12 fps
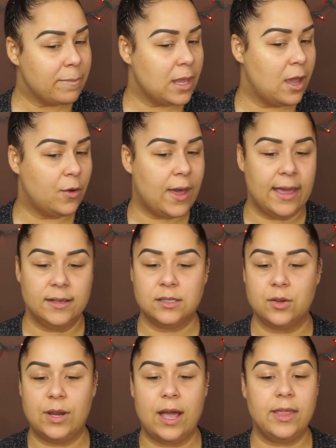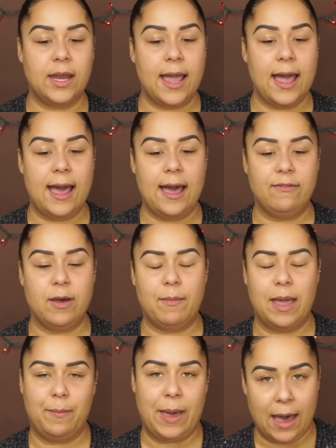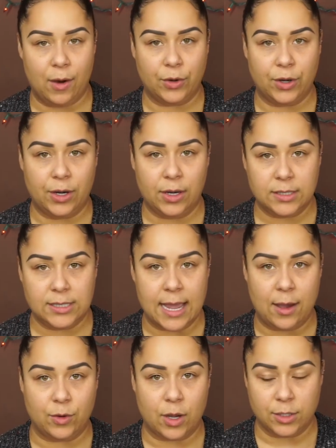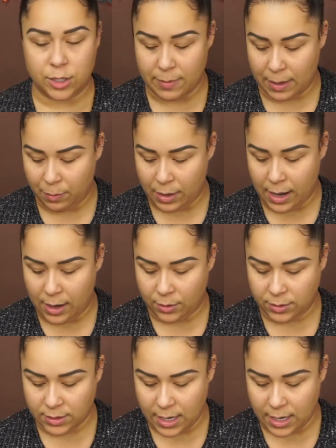Okay, so now that I have my powder down onto my brows,